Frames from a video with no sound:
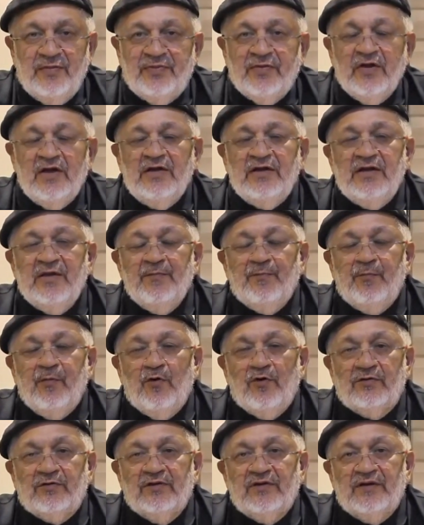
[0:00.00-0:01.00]
The third
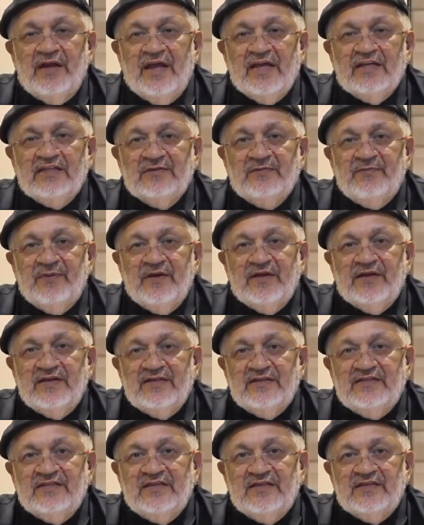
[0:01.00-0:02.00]
important
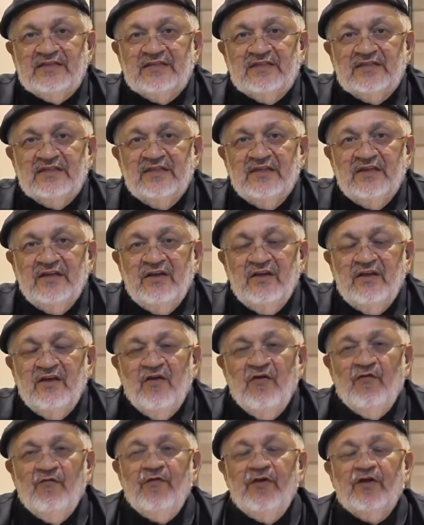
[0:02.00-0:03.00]
aspect is this.
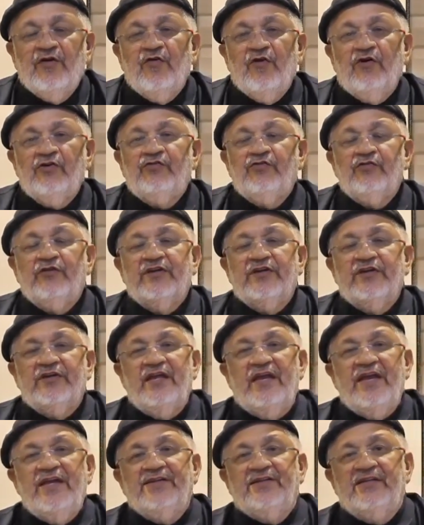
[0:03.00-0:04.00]
We've got to
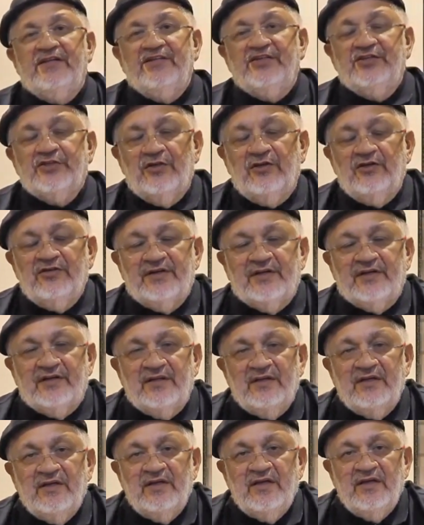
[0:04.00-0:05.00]
create in
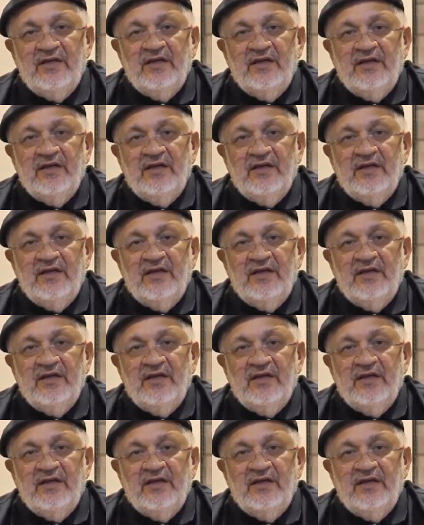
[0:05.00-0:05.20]
children